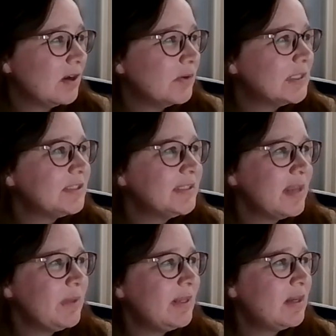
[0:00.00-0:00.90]
a question
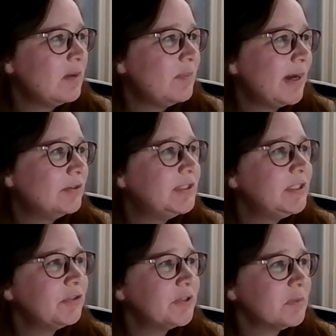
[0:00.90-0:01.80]
came in about
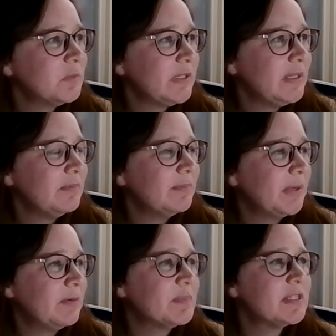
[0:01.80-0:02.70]
geothermal heat
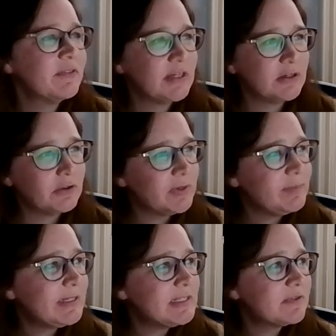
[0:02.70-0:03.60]
pumps, if there are
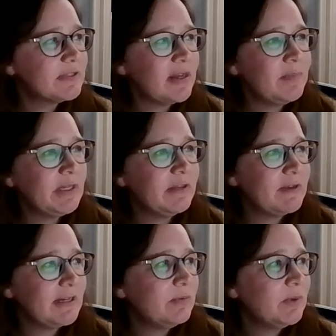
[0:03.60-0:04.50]
rebates for them and if
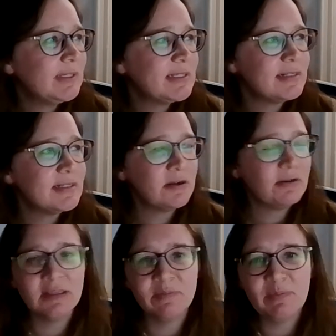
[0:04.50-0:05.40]
anyone is
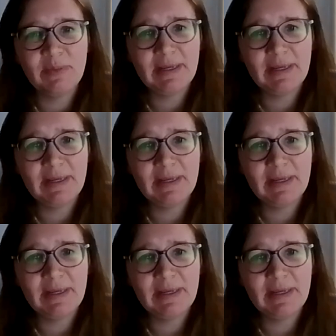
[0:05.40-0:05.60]
installing them